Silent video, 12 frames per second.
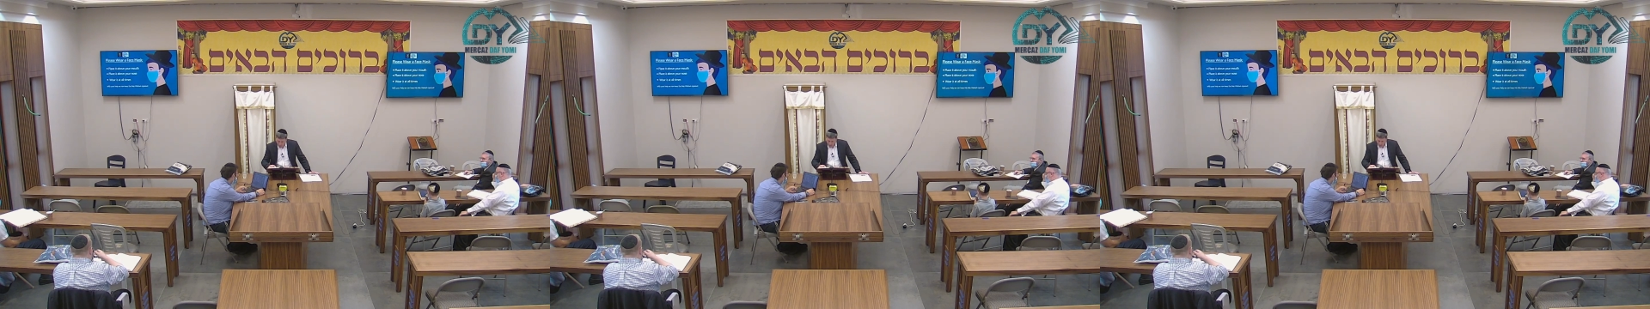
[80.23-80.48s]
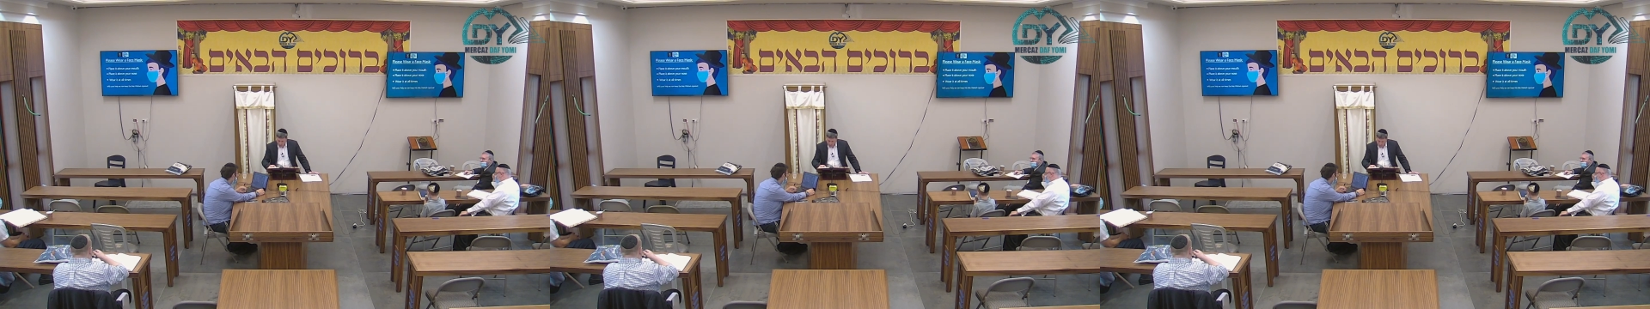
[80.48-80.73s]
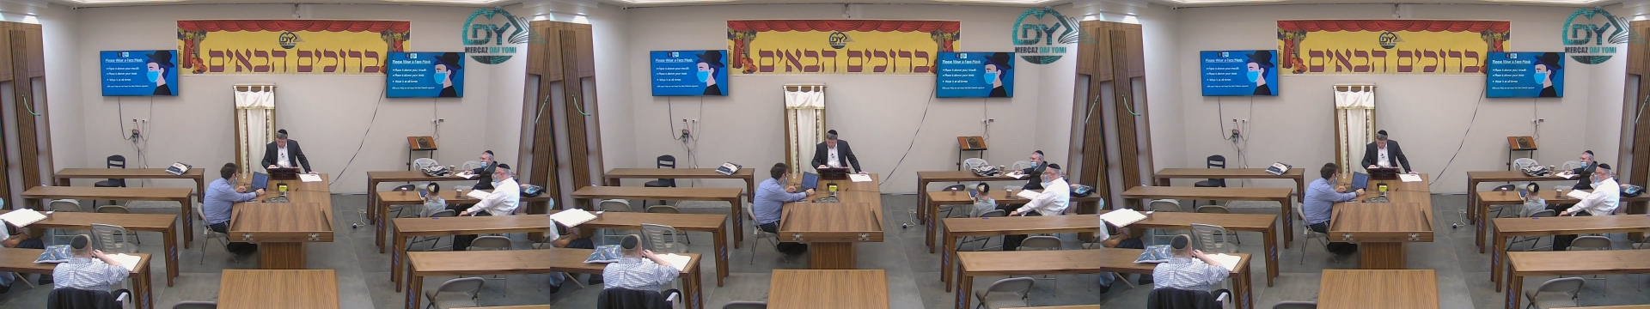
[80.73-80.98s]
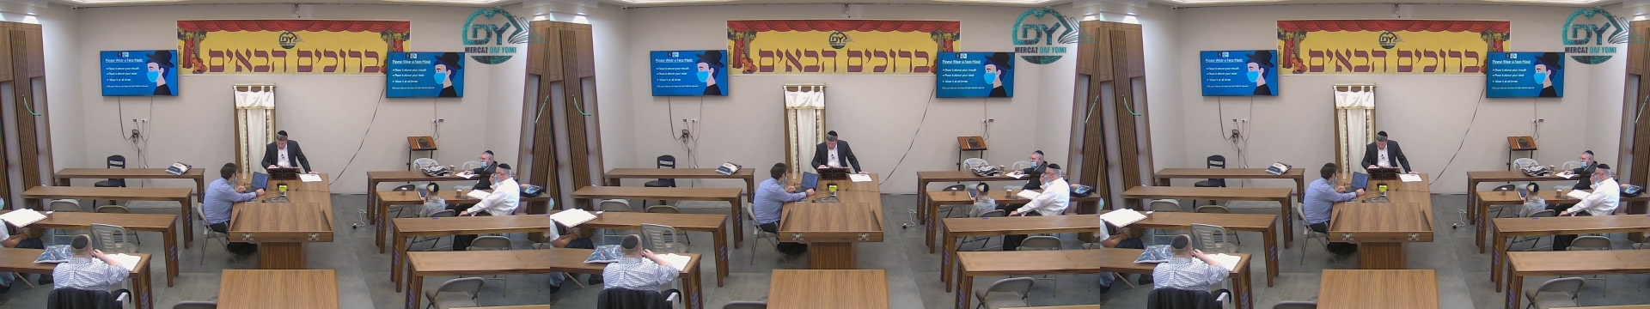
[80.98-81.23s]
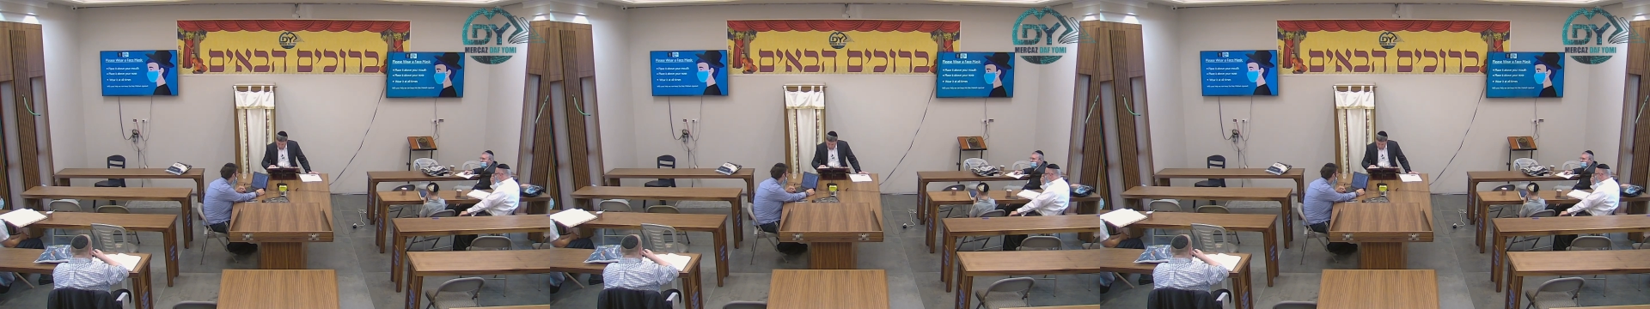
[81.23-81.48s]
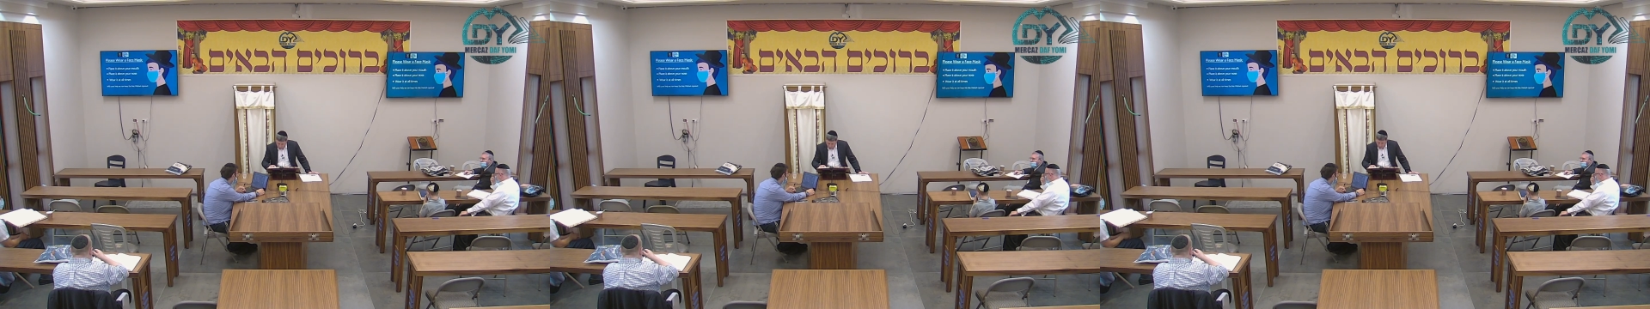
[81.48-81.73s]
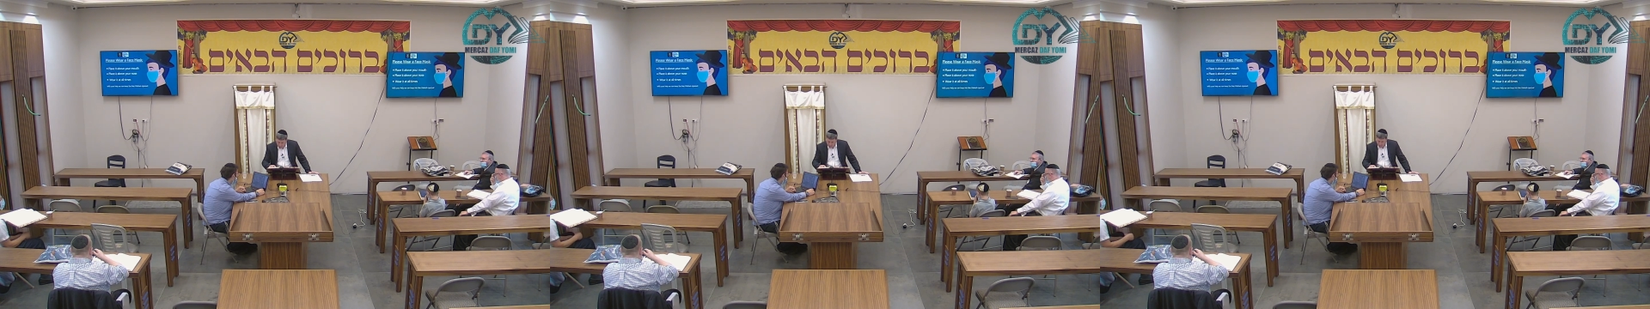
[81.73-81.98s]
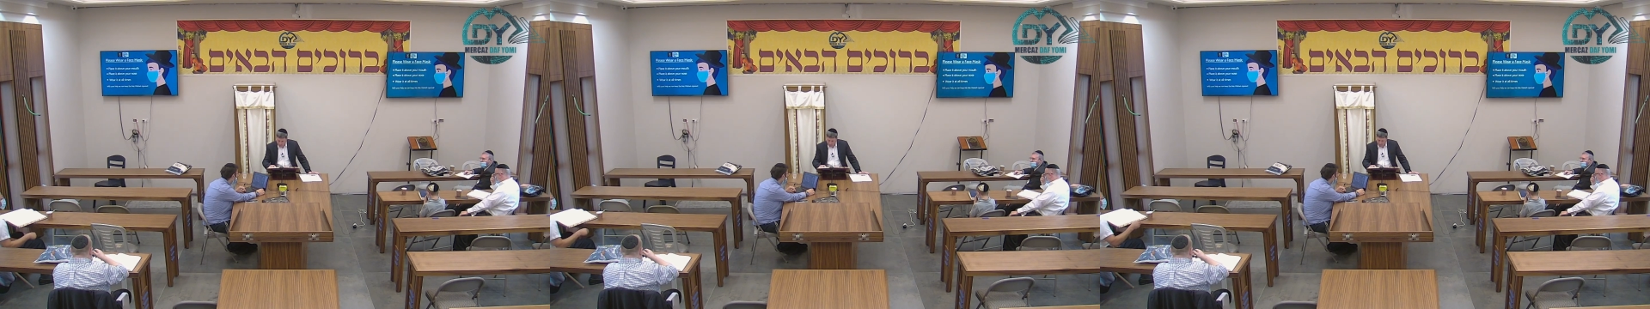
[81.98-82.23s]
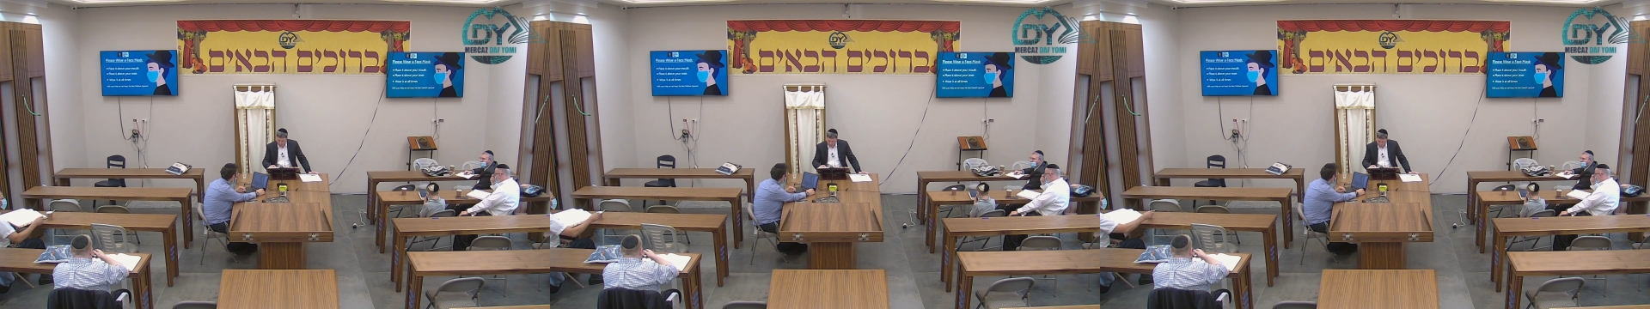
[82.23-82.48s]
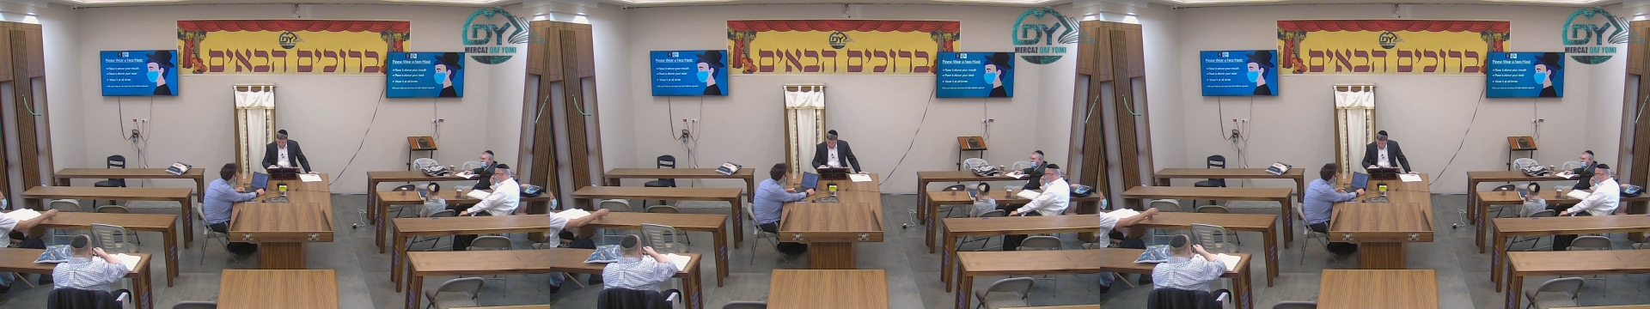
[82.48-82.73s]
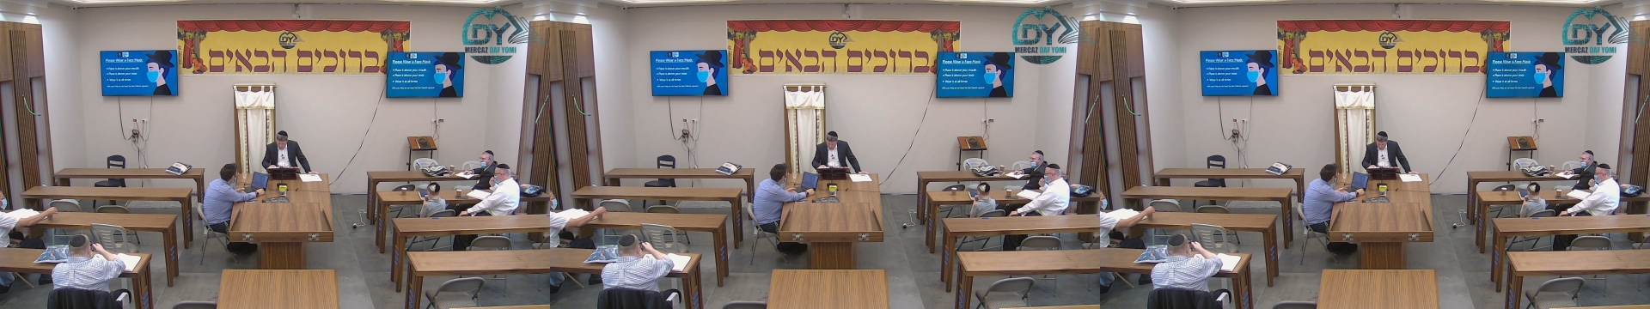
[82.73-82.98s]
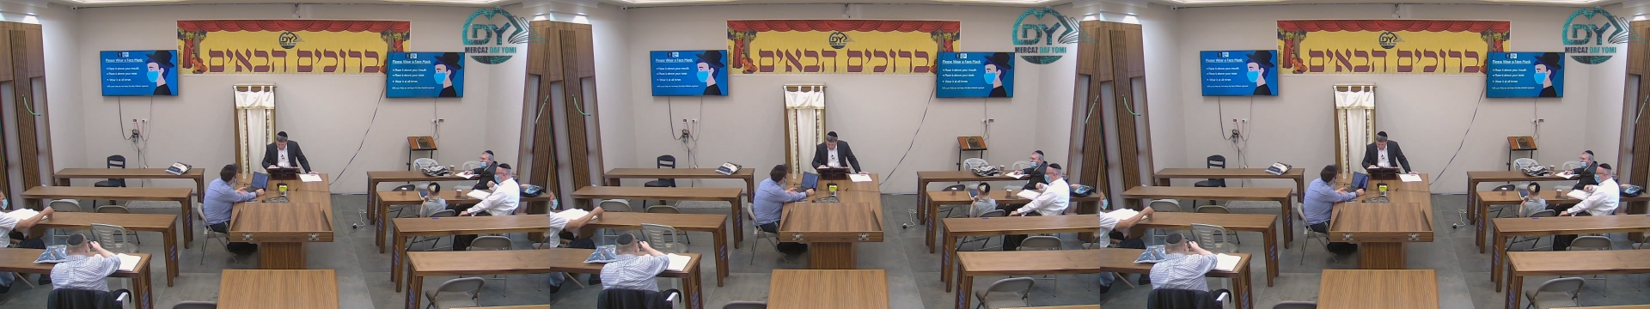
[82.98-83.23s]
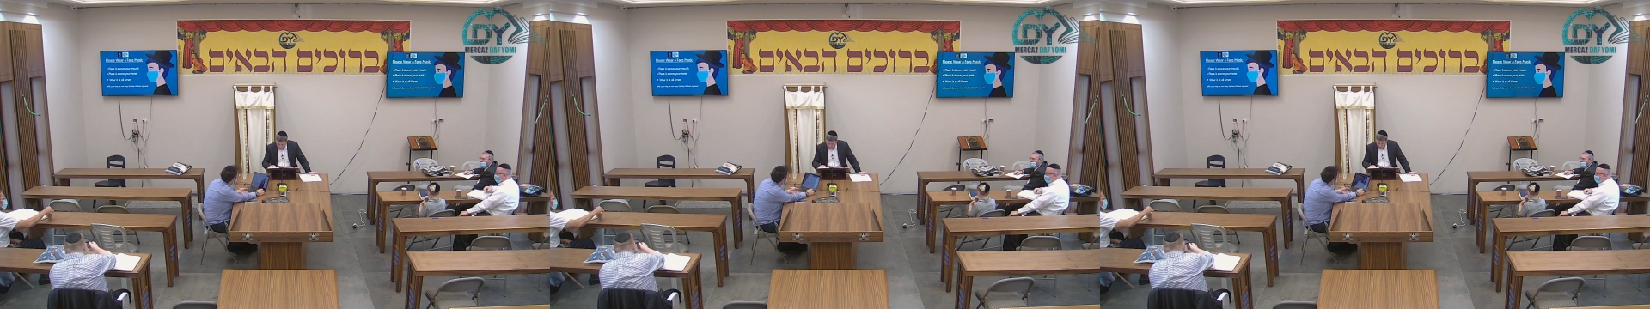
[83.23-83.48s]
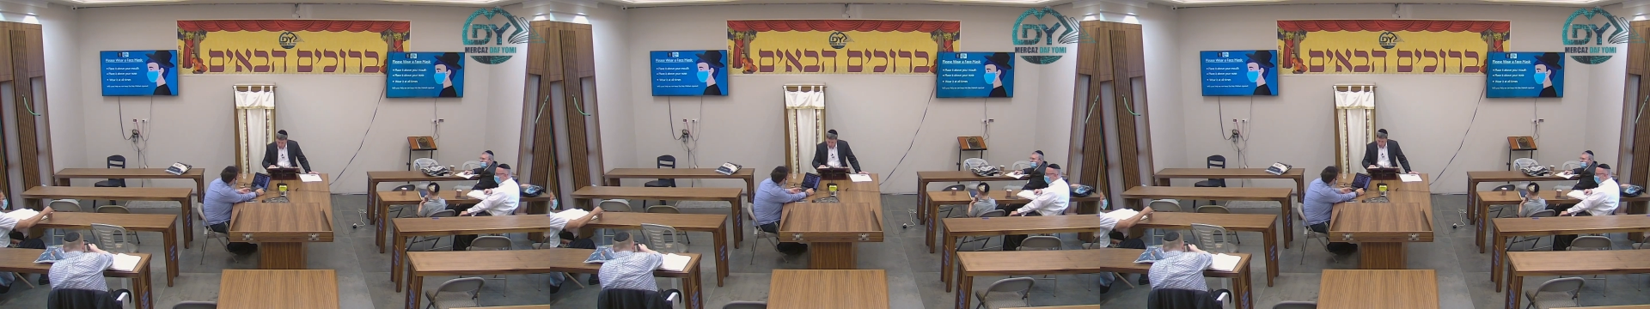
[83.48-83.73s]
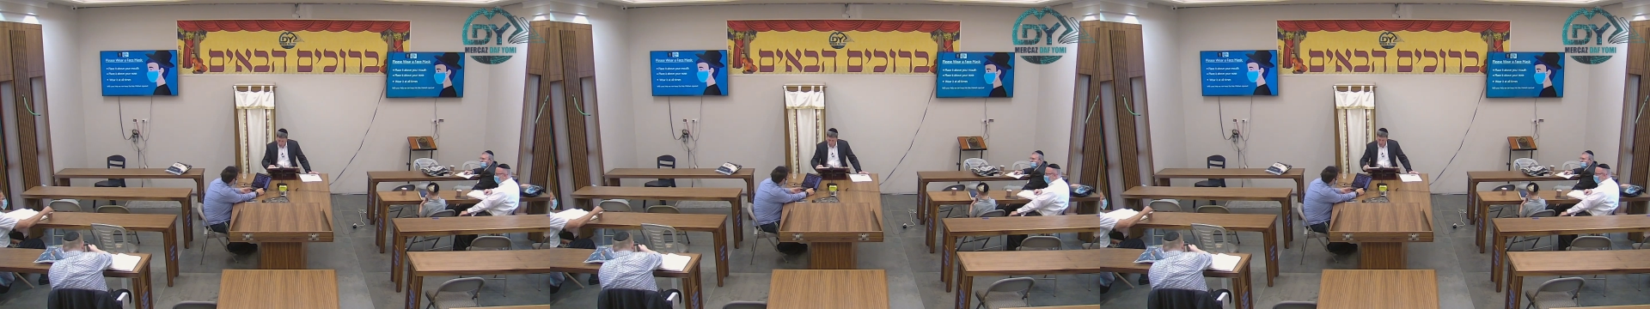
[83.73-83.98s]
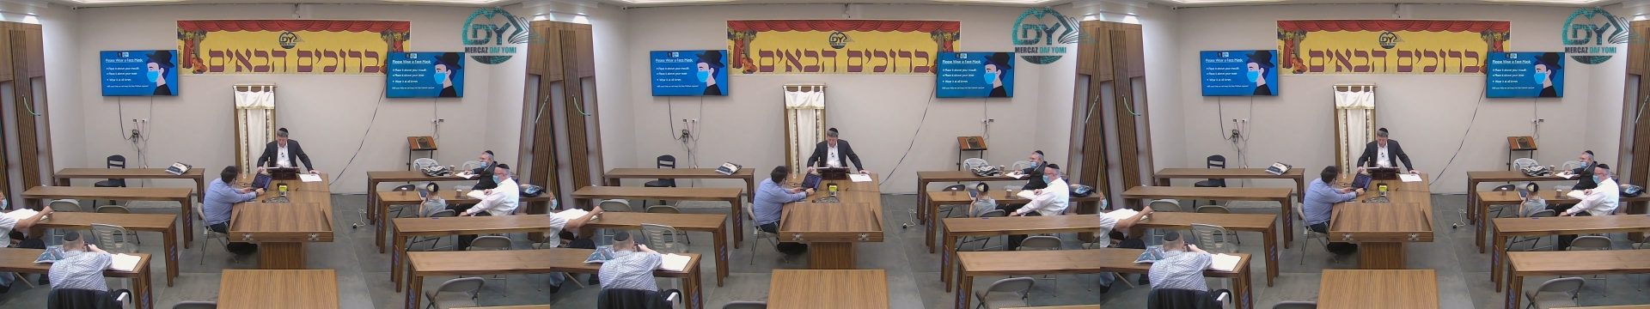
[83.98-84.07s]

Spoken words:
Nobody's mouth can be seen.